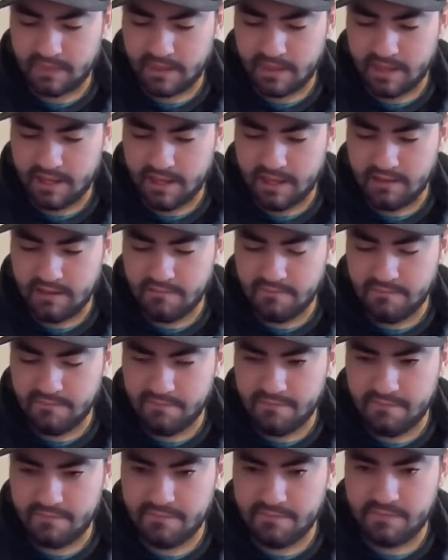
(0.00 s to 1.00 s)
Okay,
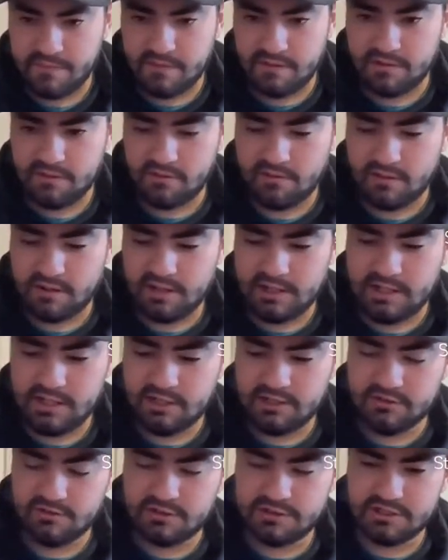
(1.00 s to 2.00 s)
I need
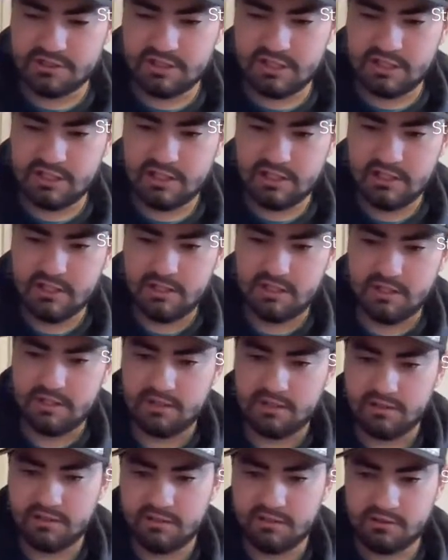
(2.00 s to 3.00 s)
to see
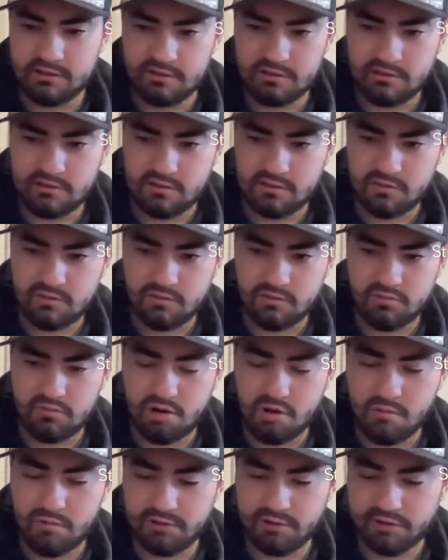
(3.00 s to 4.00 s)

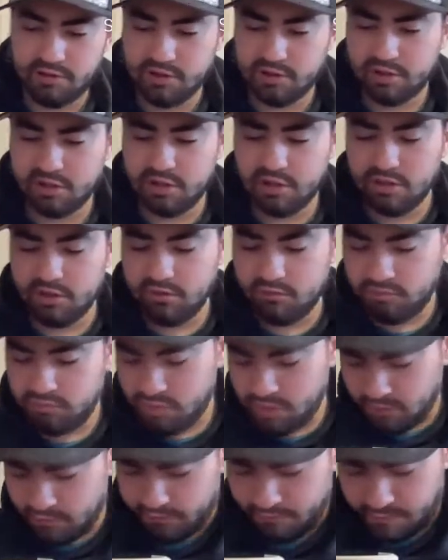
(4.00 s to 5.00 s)
what would look good.
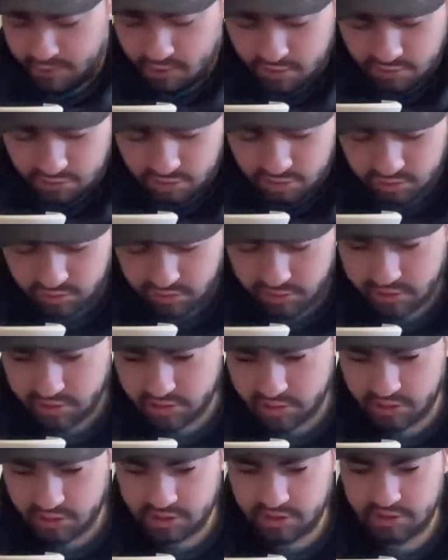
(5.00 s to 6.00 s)
What pose would
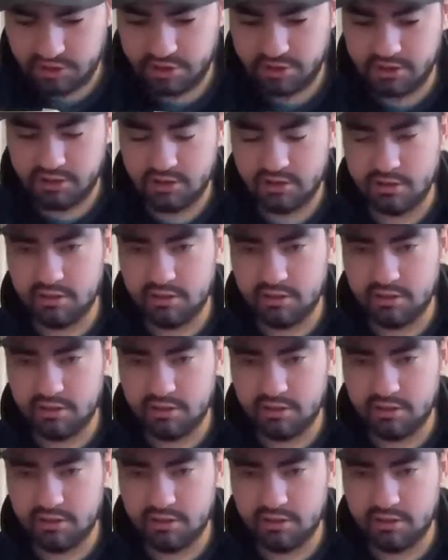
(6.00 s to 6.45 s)
look good